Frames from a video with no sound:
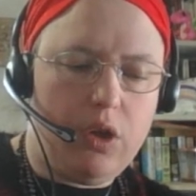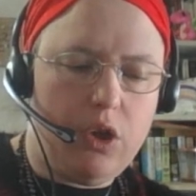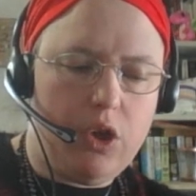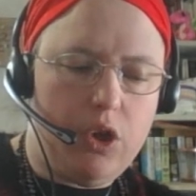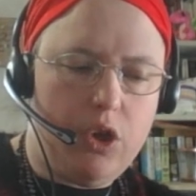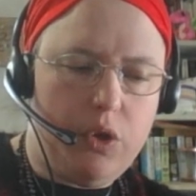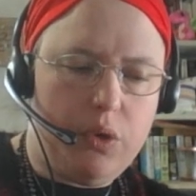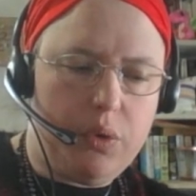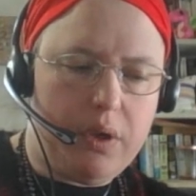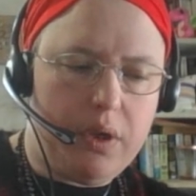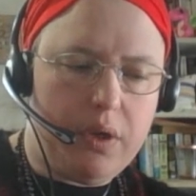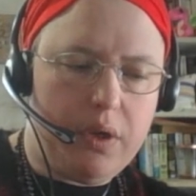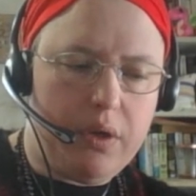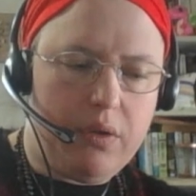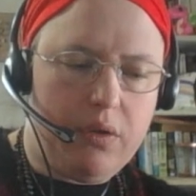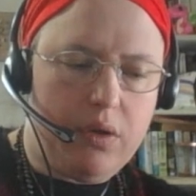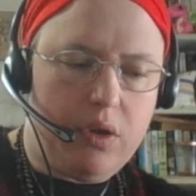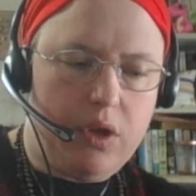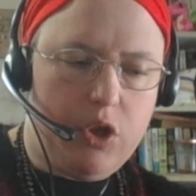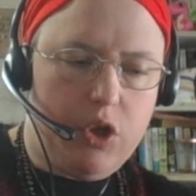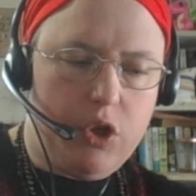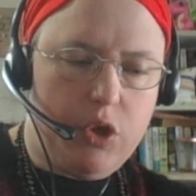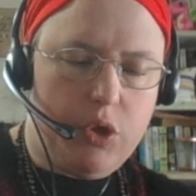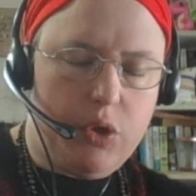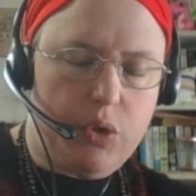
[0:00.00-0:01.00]
you
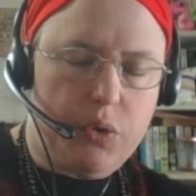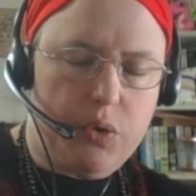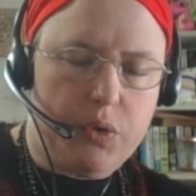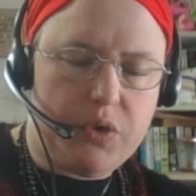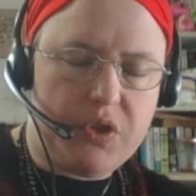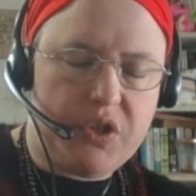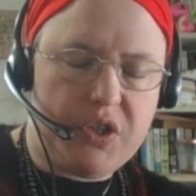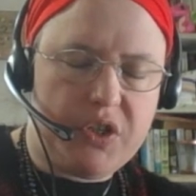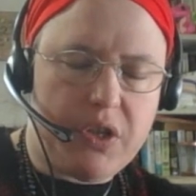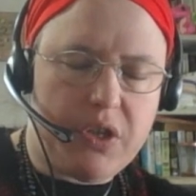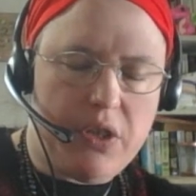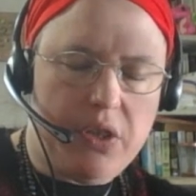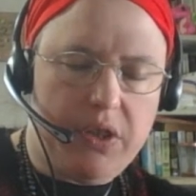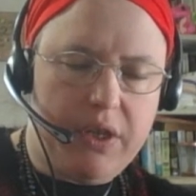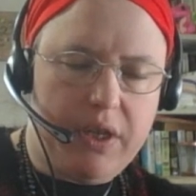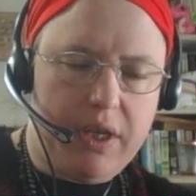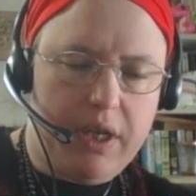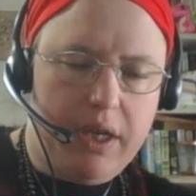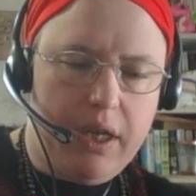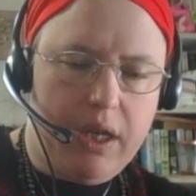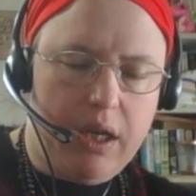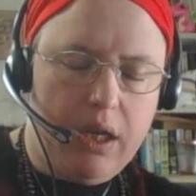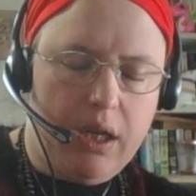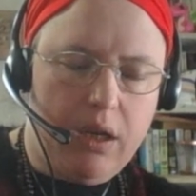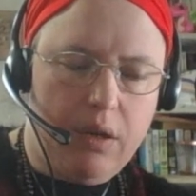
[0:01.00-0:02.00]
can use
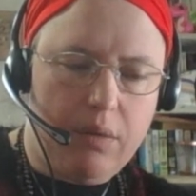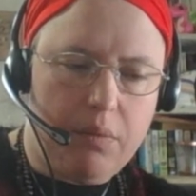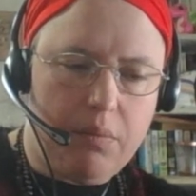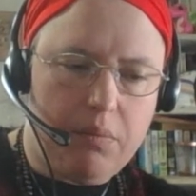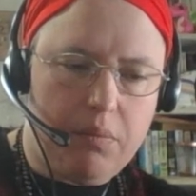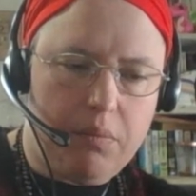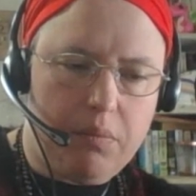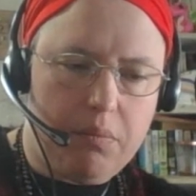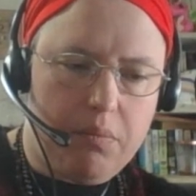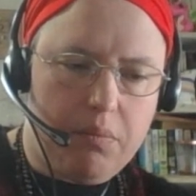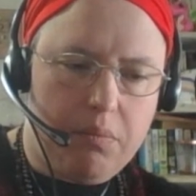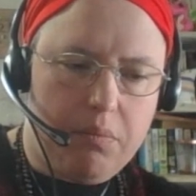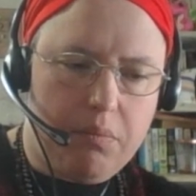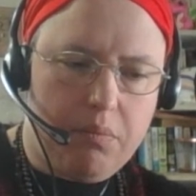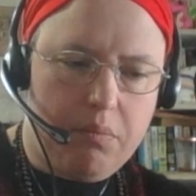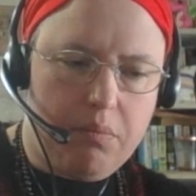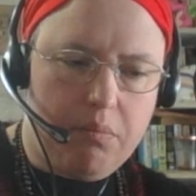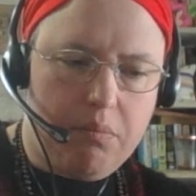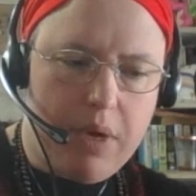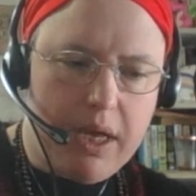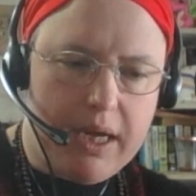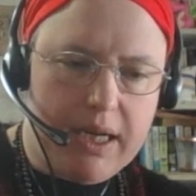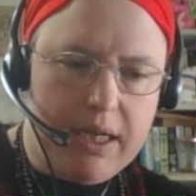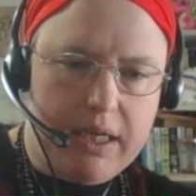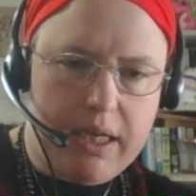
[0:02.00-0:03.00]
the
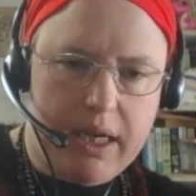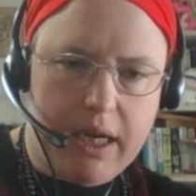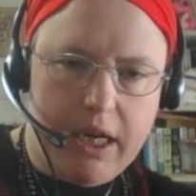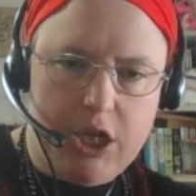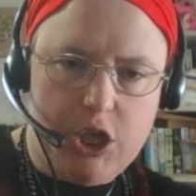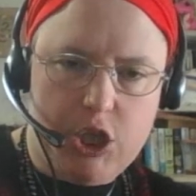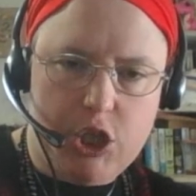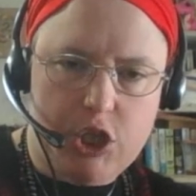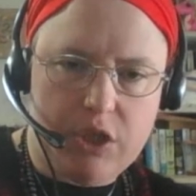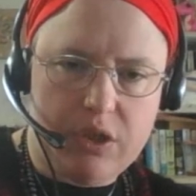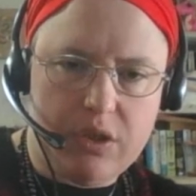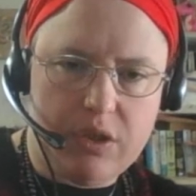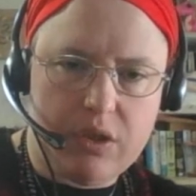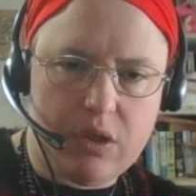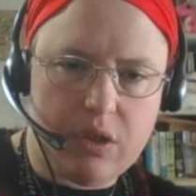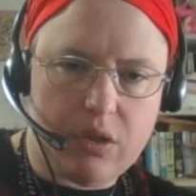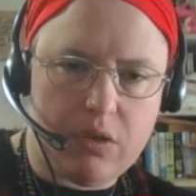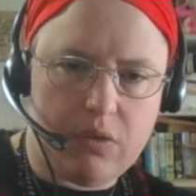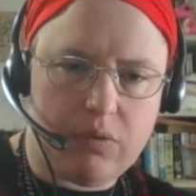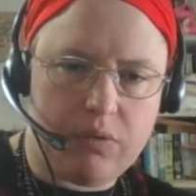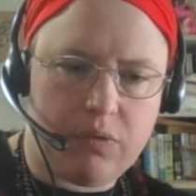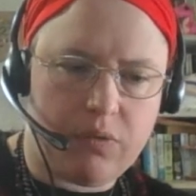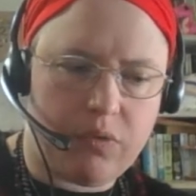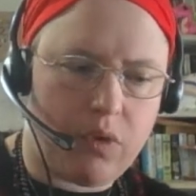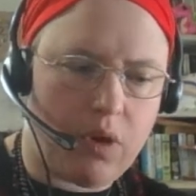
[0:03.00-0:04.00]
meditations
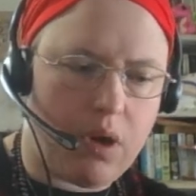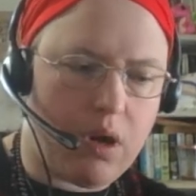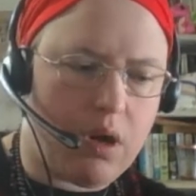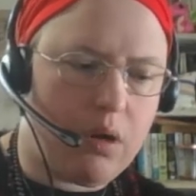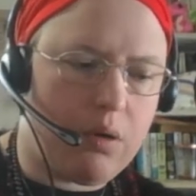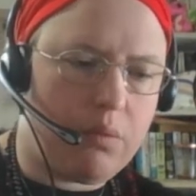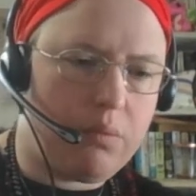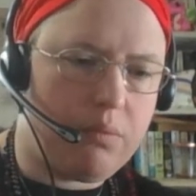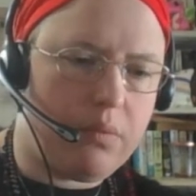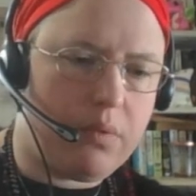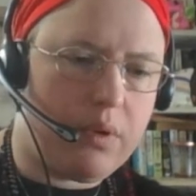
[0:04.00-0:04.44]
from